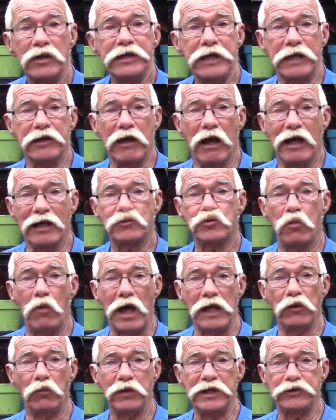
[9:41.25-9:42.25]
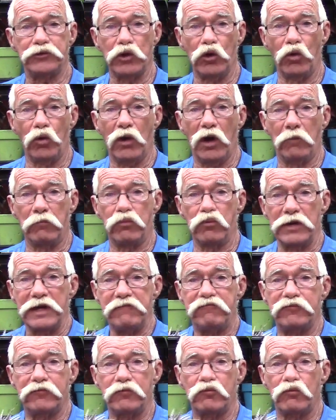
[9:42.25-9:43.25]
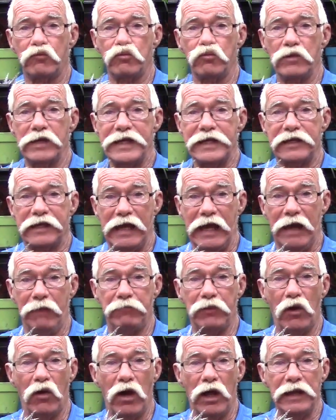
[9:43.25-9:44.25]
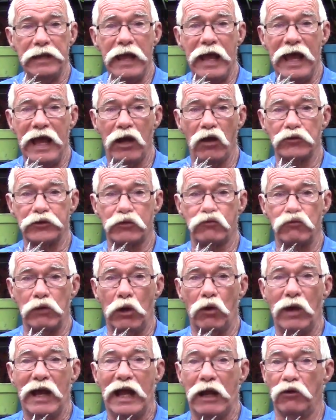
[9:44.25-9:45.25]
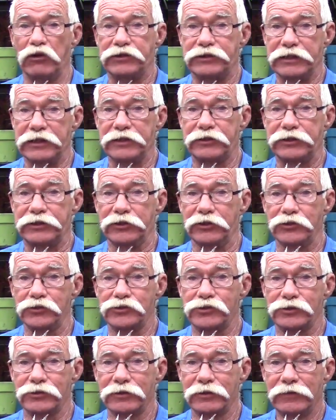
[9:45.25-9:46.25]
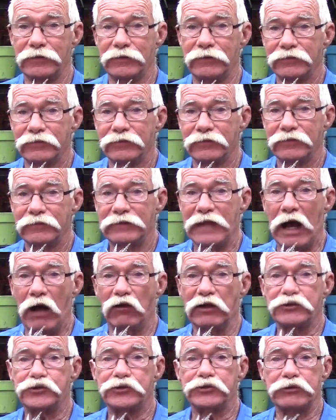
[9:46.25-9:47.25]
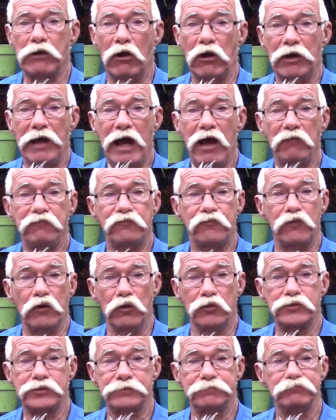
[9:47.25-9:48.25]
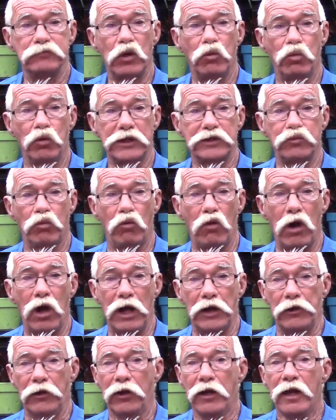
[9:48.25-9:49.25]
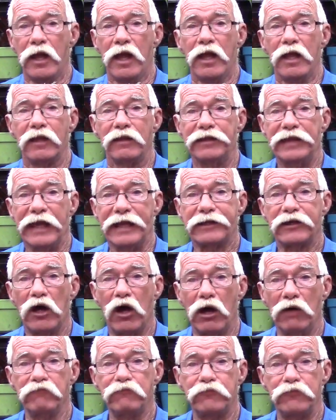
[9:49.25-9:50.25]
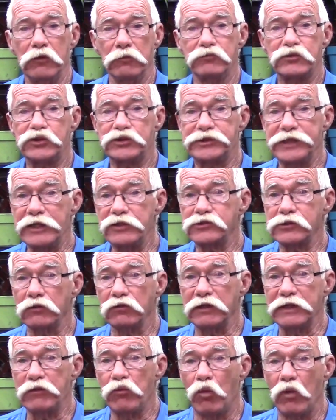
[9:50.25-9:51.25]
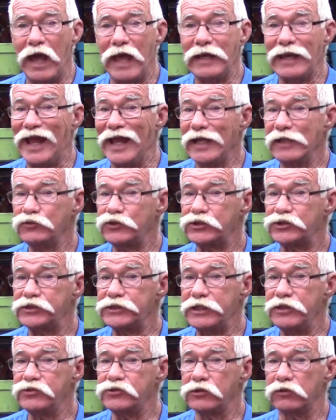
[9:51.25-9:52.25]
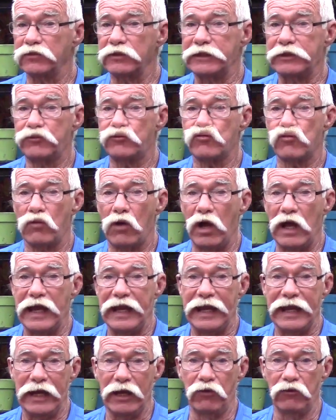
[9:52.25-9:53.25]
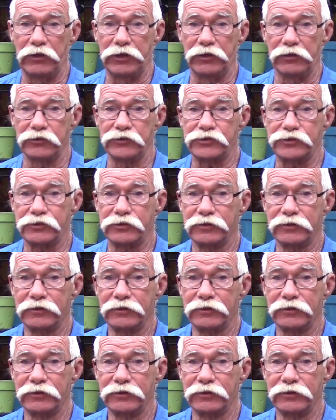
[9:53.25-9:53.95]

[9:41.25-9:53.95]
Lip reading: okay guys, why don't we do a brief recap on how to grow our Dyckias. Now let's start out first with water. They come from seasonally wet and seasonally dry areas.